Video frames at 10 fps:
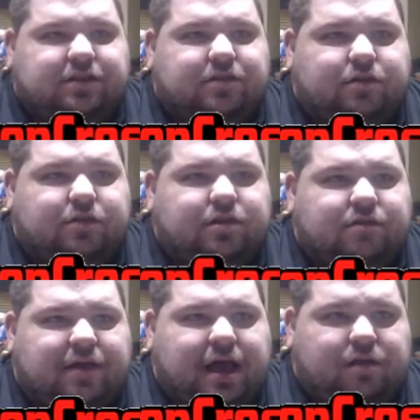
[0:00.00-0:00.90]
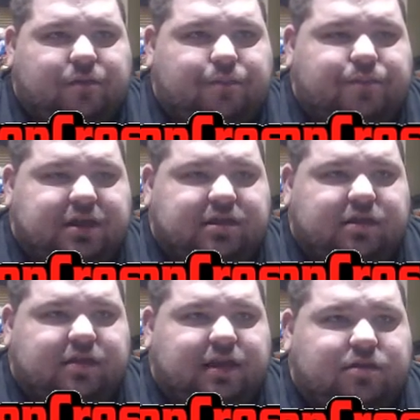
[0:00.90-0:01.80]
So you have owl
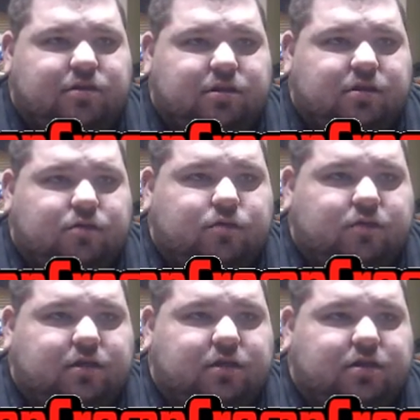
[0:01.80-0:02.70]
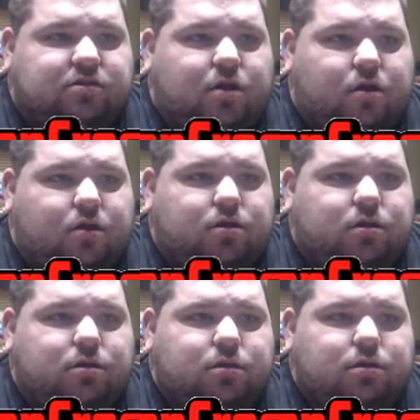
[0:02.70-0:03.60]
pieces that you can use to talk
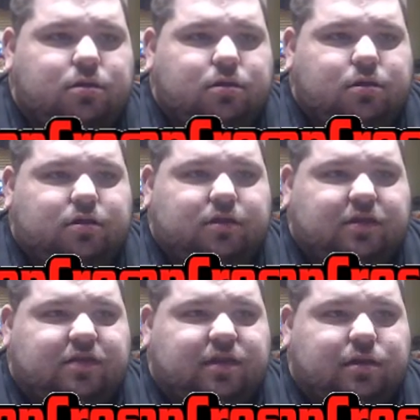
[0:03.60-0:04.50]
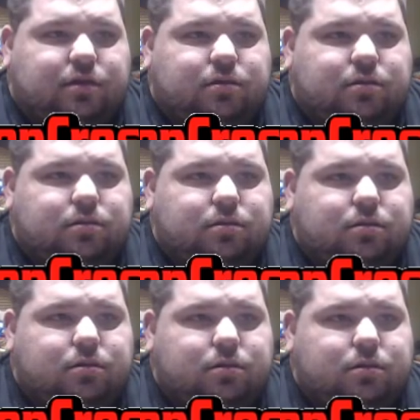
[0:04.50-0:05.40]
to this thing.
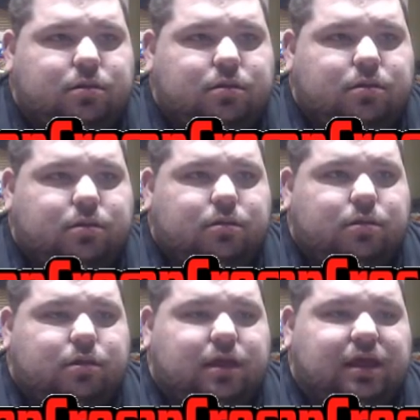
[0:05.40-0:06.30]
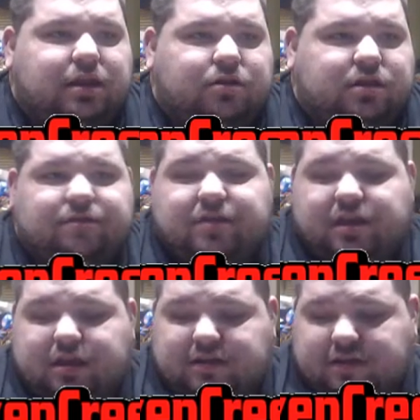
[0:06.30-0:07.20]
And it'll give you
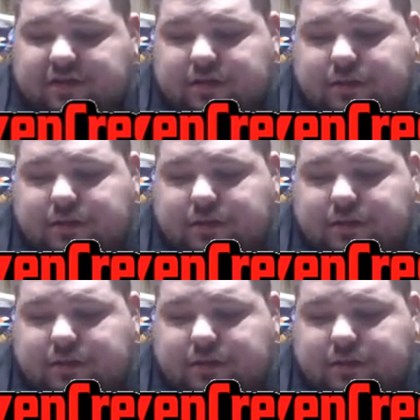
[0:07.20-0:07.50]
hints.